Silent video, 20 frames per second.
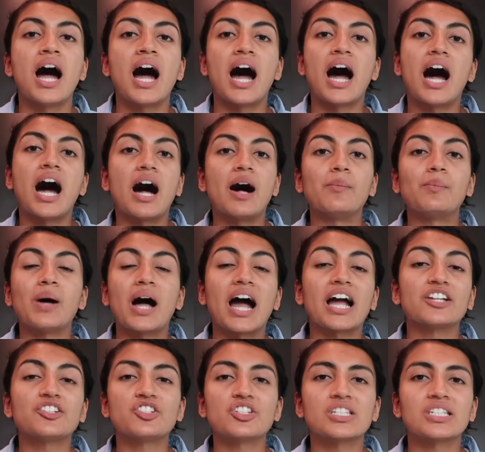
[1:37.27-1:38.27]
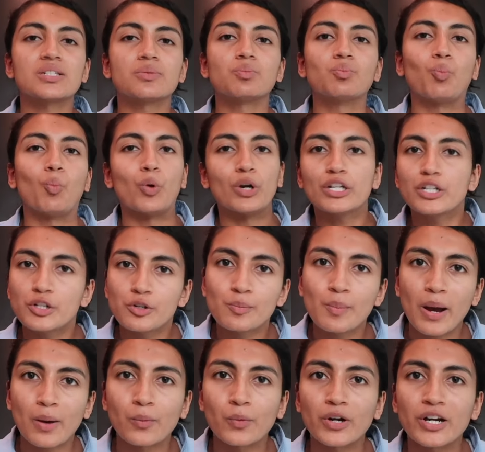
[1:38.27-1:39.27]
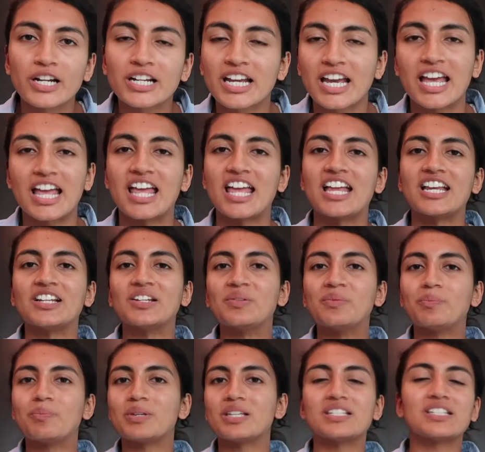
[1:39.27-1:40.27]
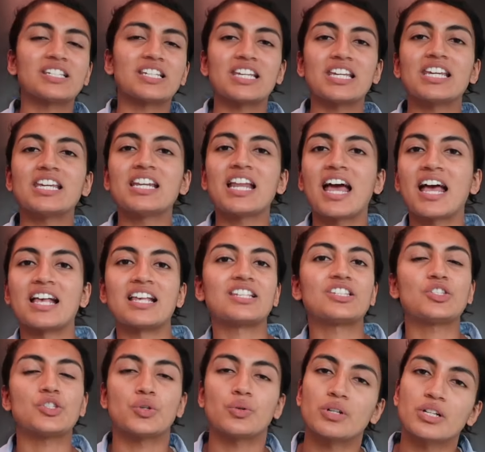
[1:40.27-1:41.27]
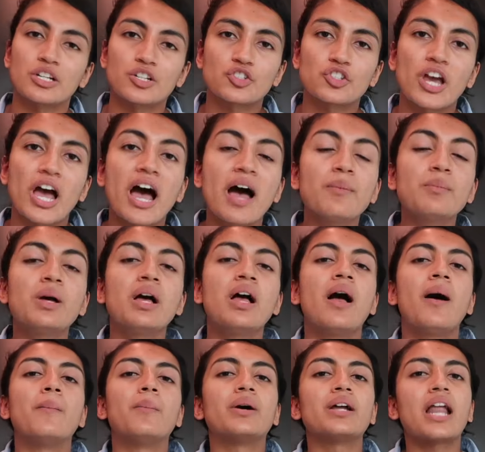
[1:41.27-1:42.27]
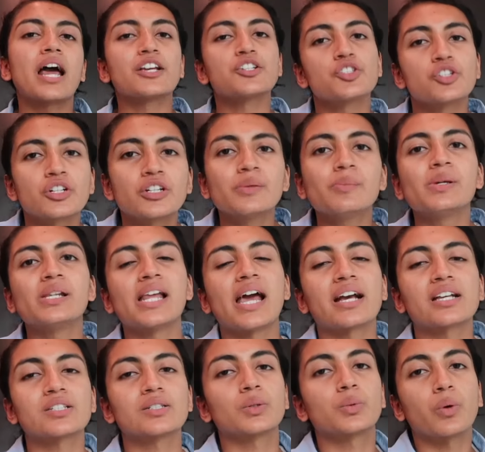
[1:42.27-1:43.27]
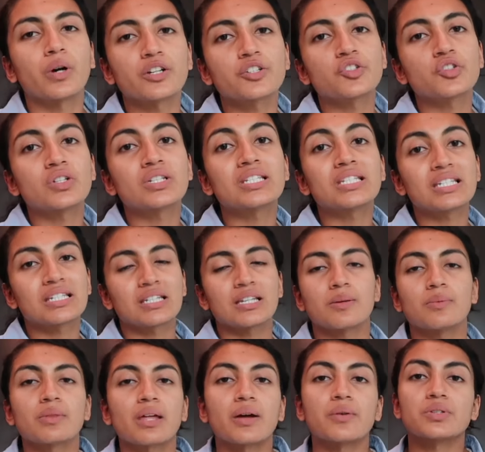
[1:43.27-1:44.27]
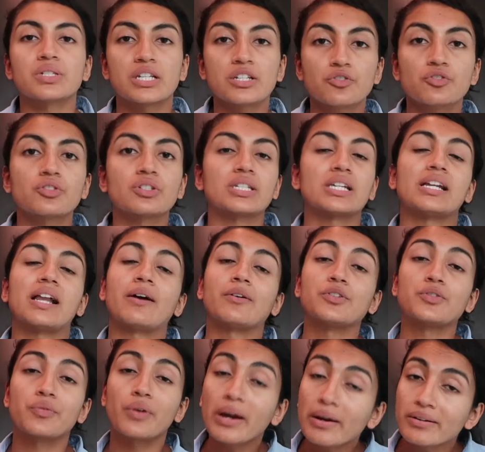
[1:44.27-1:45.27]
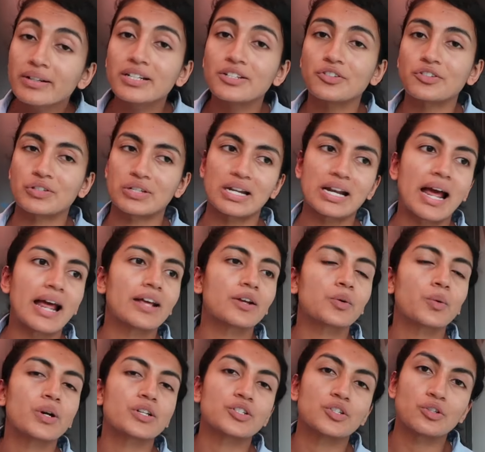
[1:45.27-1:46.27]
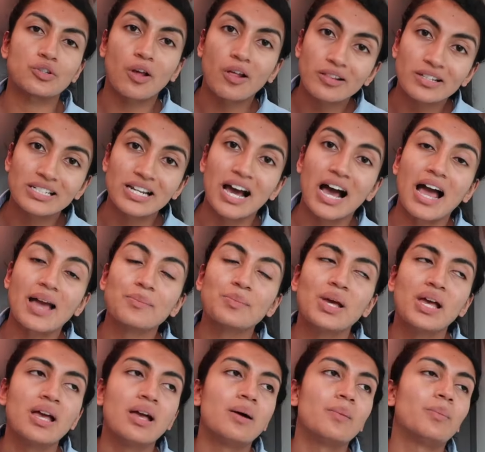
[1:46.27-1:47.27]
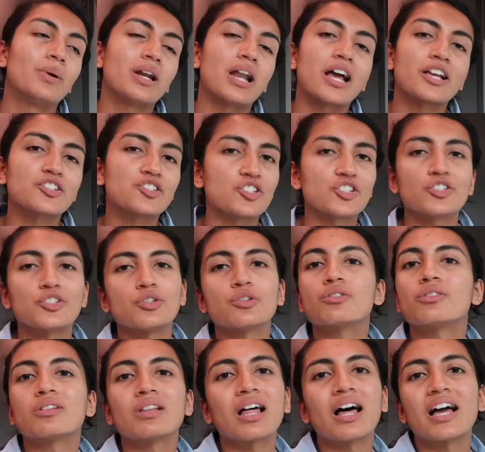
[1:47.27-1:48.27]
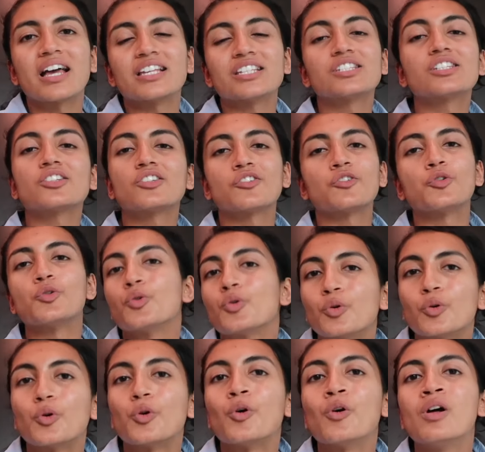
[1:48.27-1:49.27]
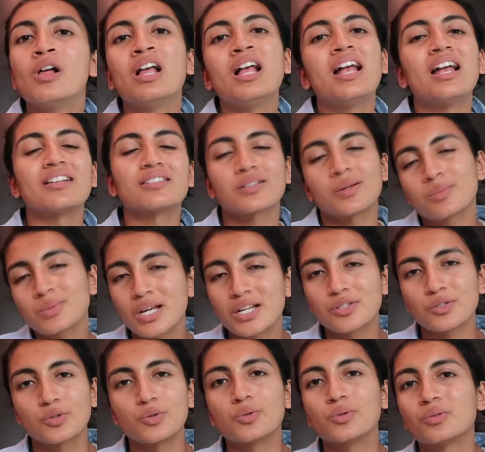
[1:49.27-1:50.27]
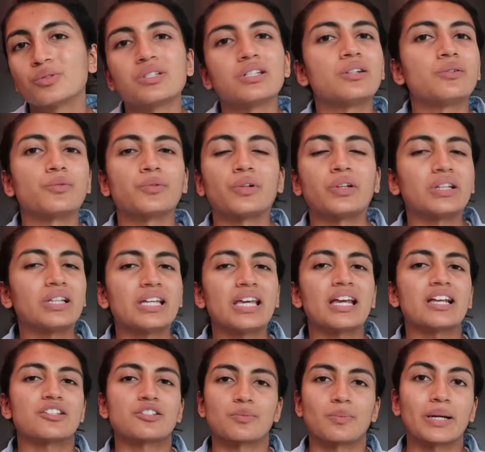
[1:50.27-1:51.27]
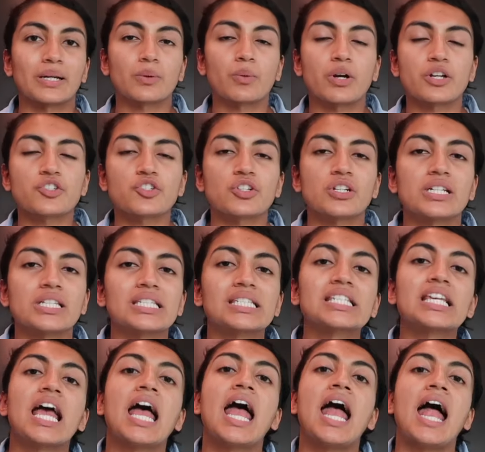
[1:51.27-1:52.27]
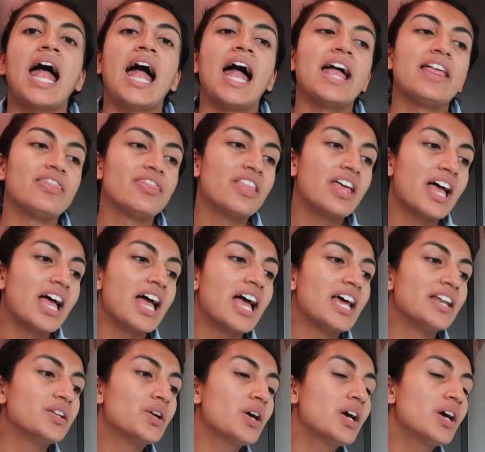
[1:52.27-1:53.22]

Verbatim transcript: Um, I just want to do my work and be seen as doing a good job but i should have been asking questions to seem that i was interested i was very interested i had questions all the time but i just utilized google and sometimes google didn't really answer my questions and then